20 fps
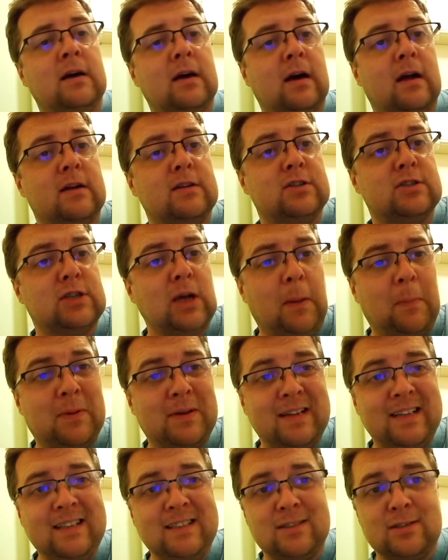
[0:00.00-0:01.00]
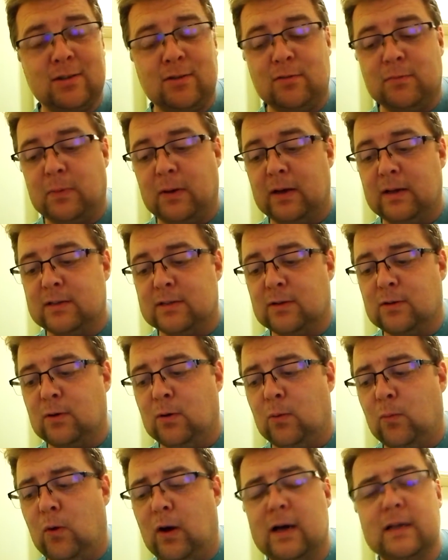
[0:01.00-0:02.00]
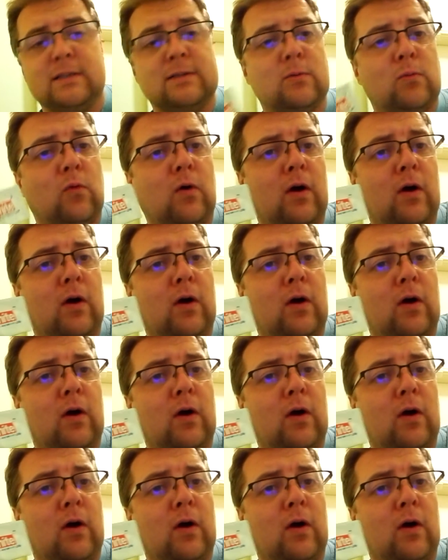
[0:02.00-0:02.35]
And it's Japanese toothpaste called White and